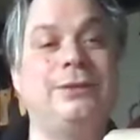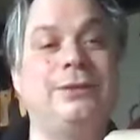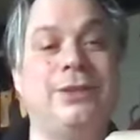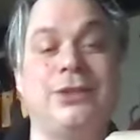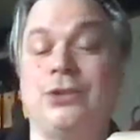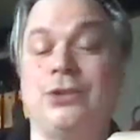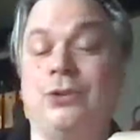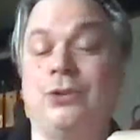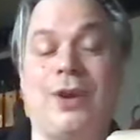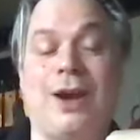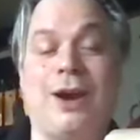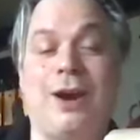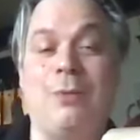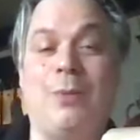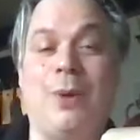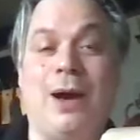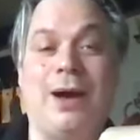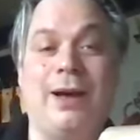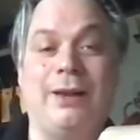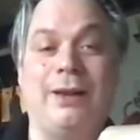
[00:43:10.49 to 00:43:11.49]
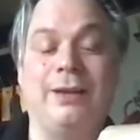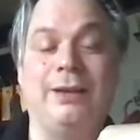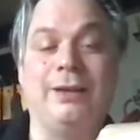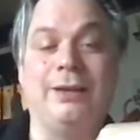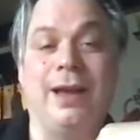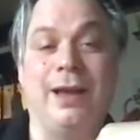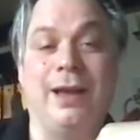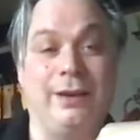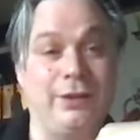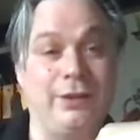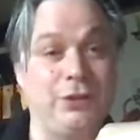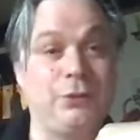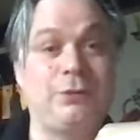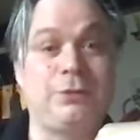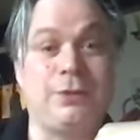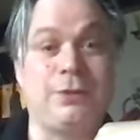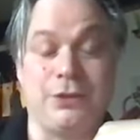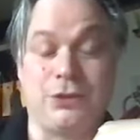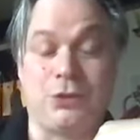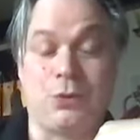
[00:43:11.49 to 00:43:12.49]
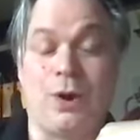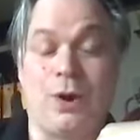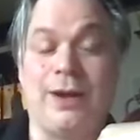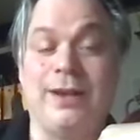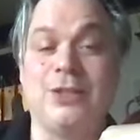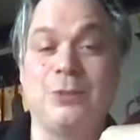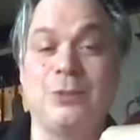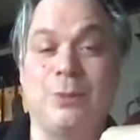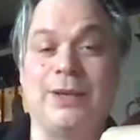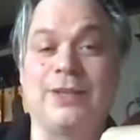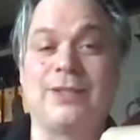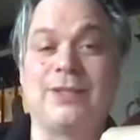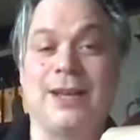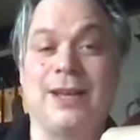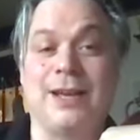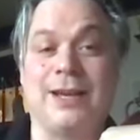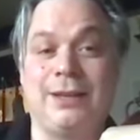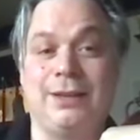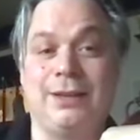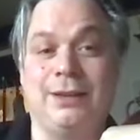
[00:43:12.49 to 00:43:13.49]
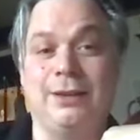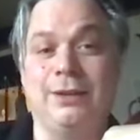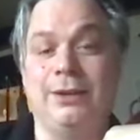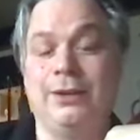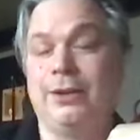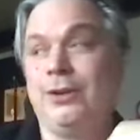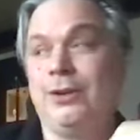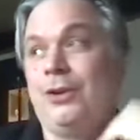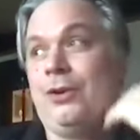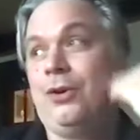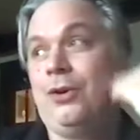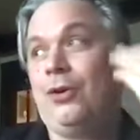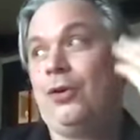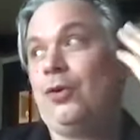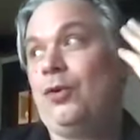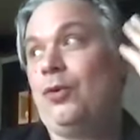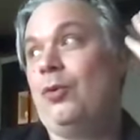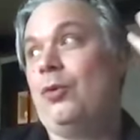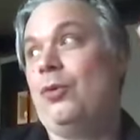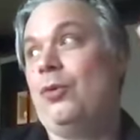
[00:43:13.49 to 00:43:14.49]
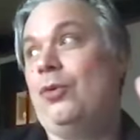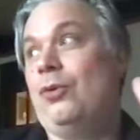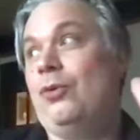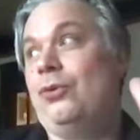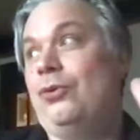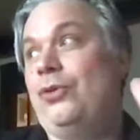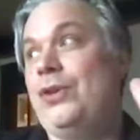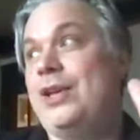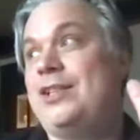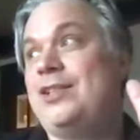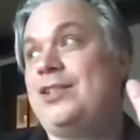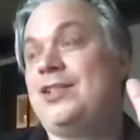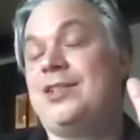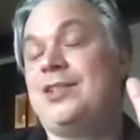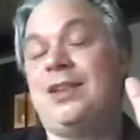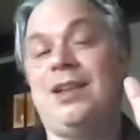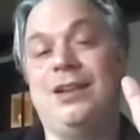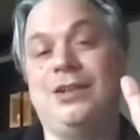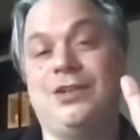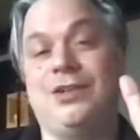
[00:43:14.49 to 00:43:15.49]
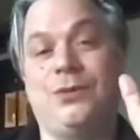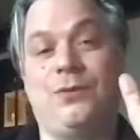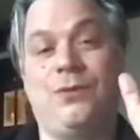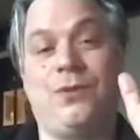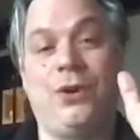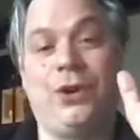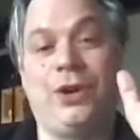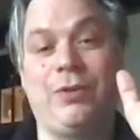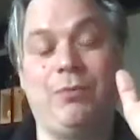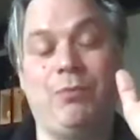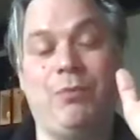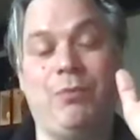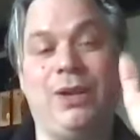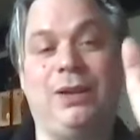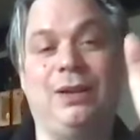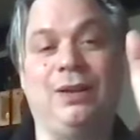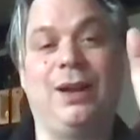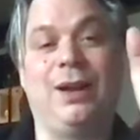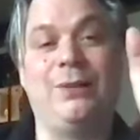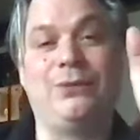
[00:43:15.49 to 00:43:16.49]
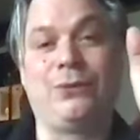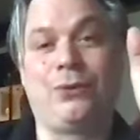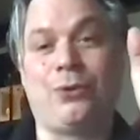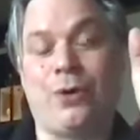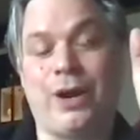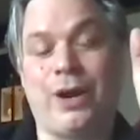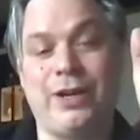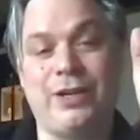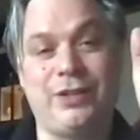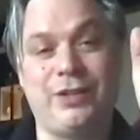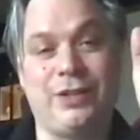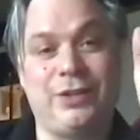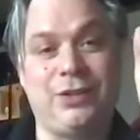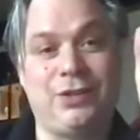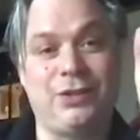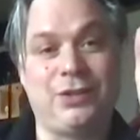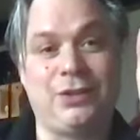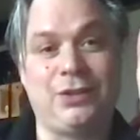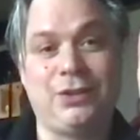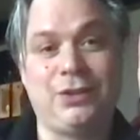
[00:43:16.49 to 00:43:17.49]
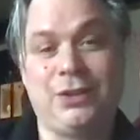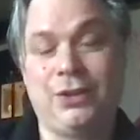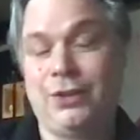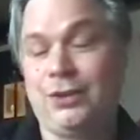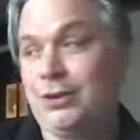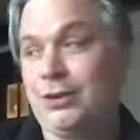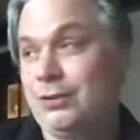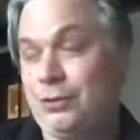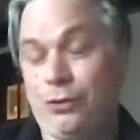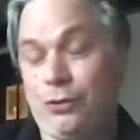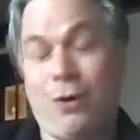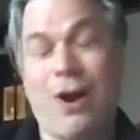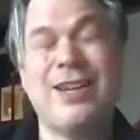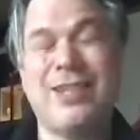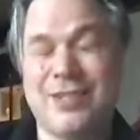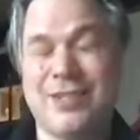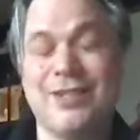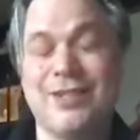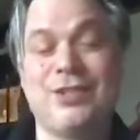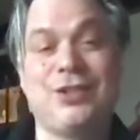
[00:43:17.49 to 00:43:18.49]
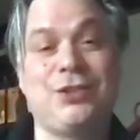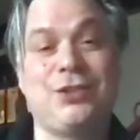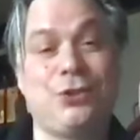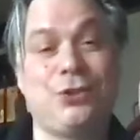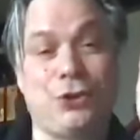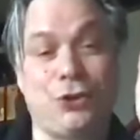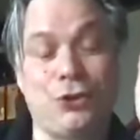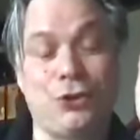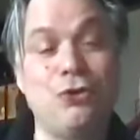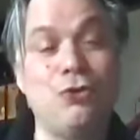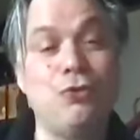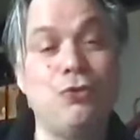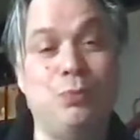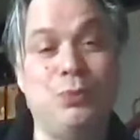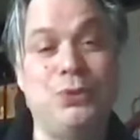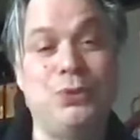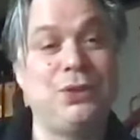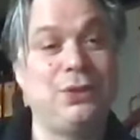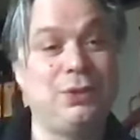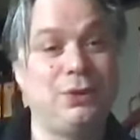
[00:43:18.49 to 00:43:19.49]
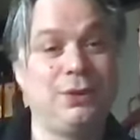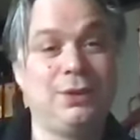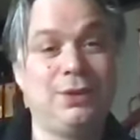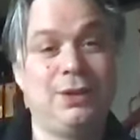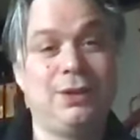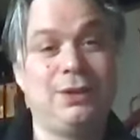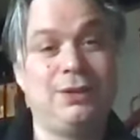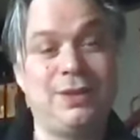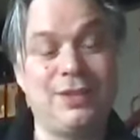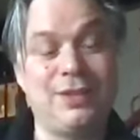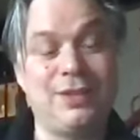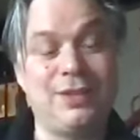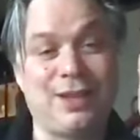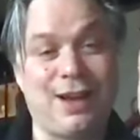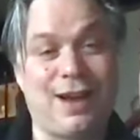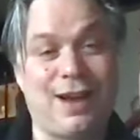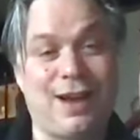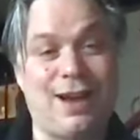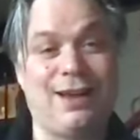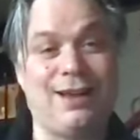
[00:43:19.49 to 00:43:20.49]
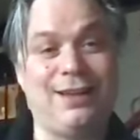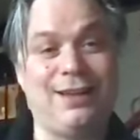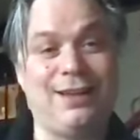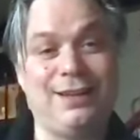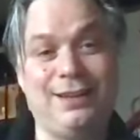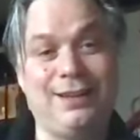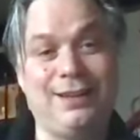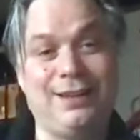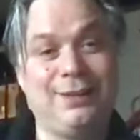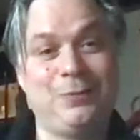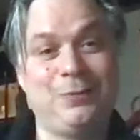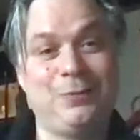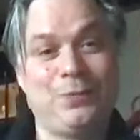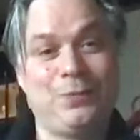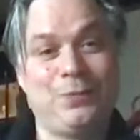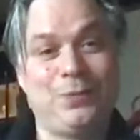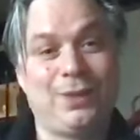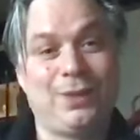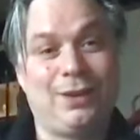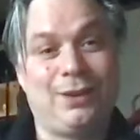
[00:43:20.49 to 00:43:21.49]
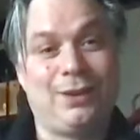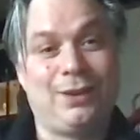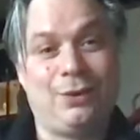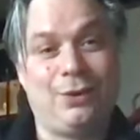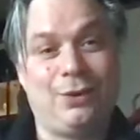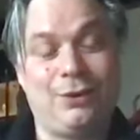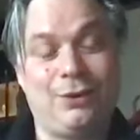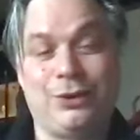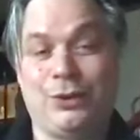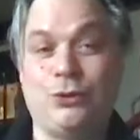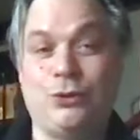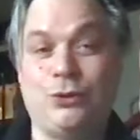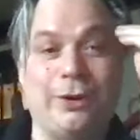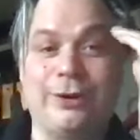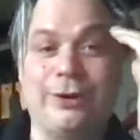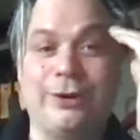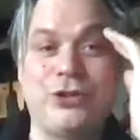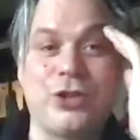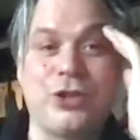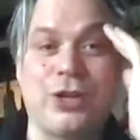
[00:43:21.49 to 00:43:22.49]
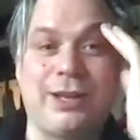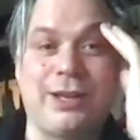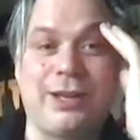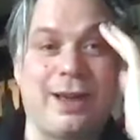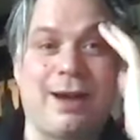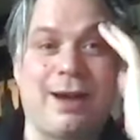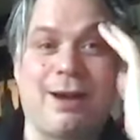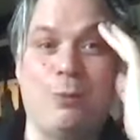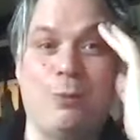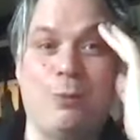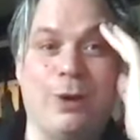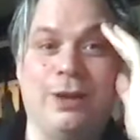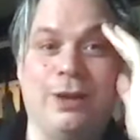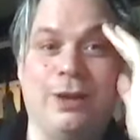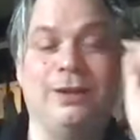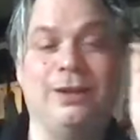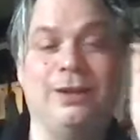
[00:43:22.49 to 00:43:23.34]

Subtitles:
There's no doubt about it. And it's quite spectacular. This is a fucking midlife crisis cubed. This guy, you gotta check it out, man.